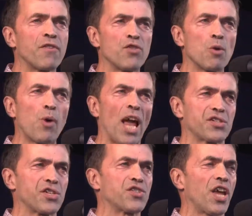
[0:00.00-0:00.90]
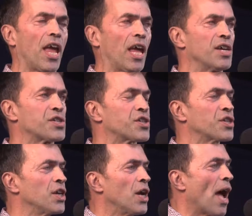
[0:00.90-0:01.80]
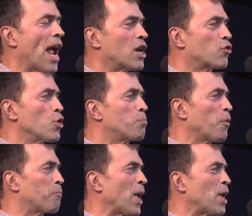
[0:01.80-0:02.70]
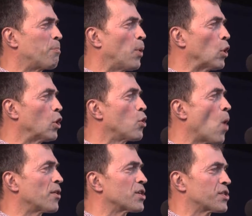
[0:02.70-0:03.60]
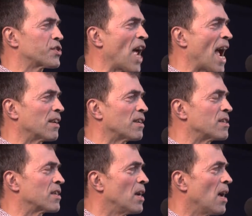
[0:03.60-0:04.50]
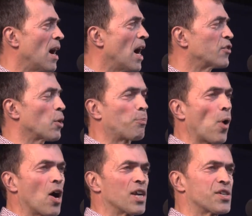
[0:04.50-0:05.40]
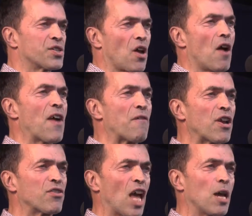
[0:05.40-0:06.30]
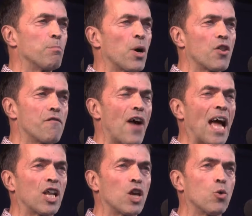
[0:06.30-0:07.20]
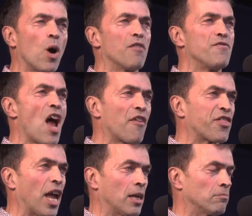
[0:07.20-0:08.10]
in the Brexiteers a group of people who understand the price of everything but the value of nothing.